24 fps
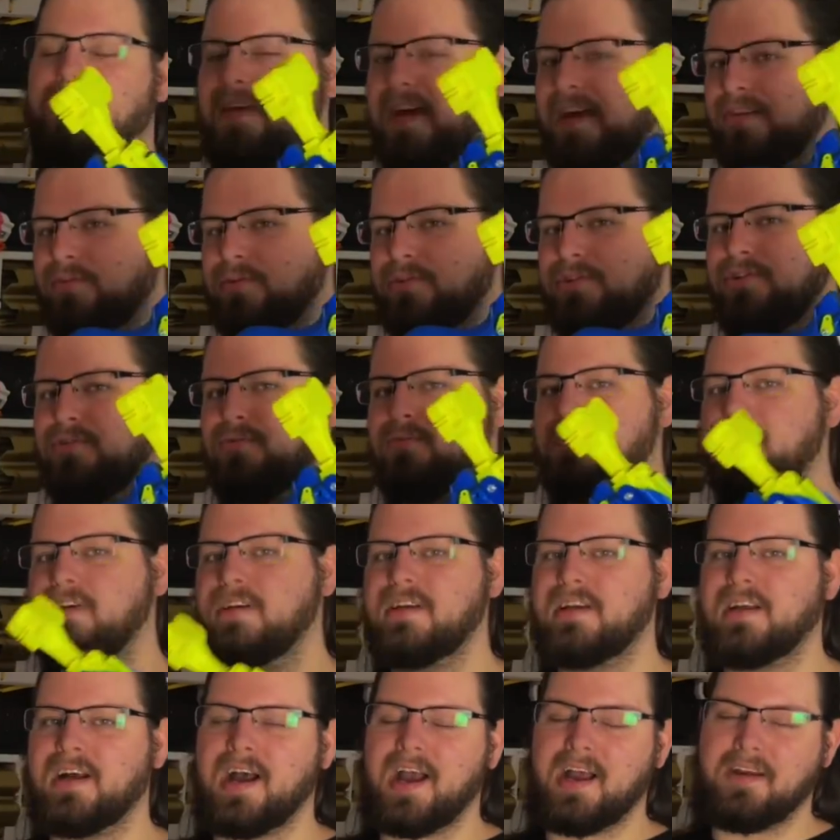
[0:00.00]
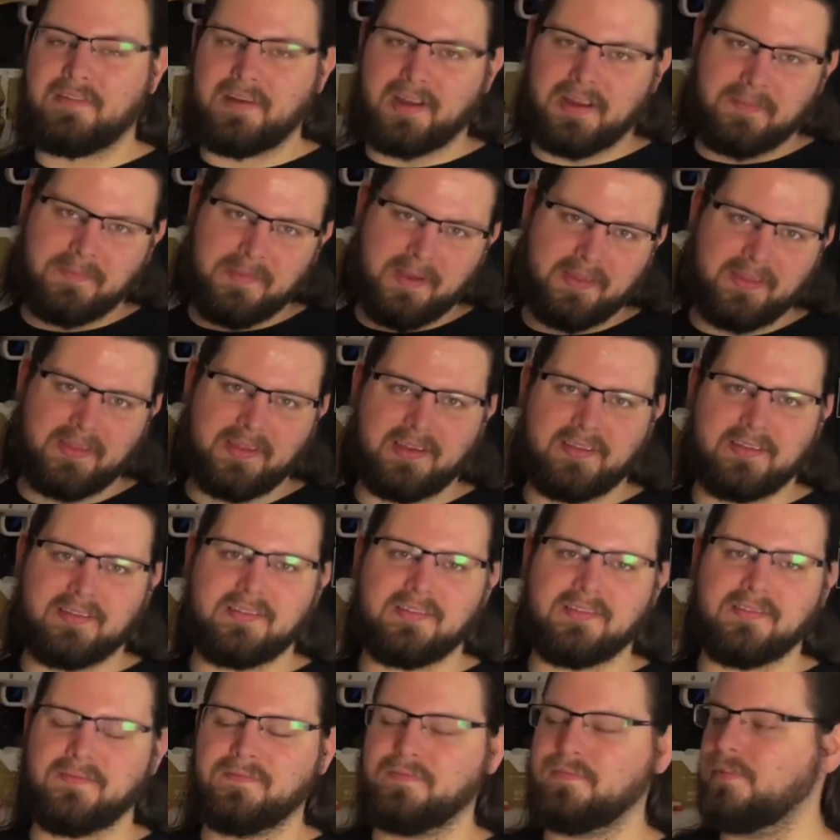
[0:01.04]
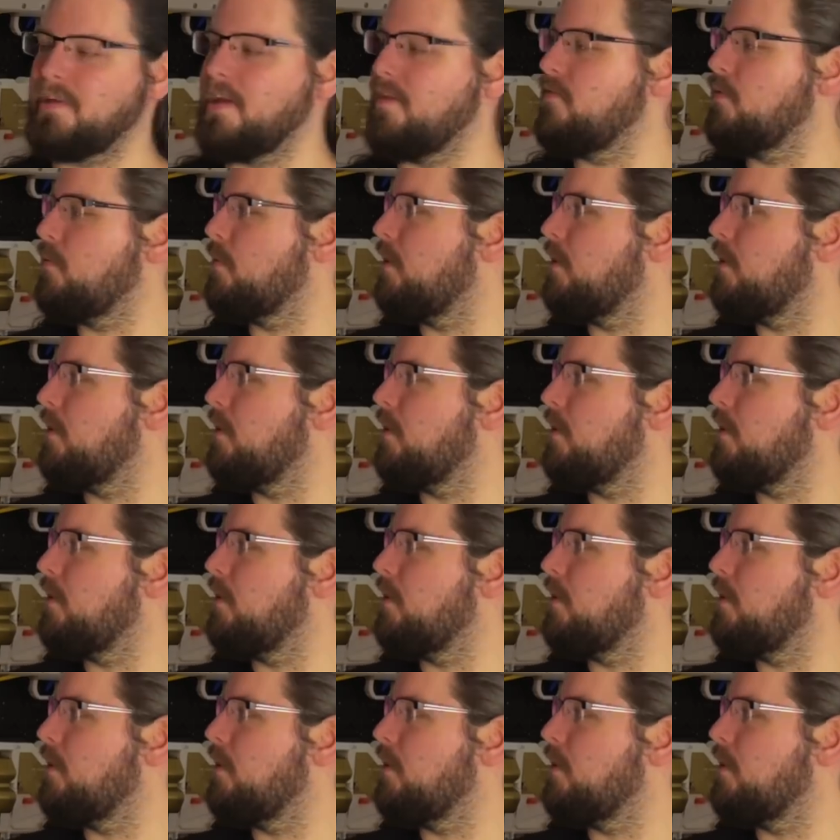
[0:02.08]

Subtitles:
that's what you want, I recommend this. If you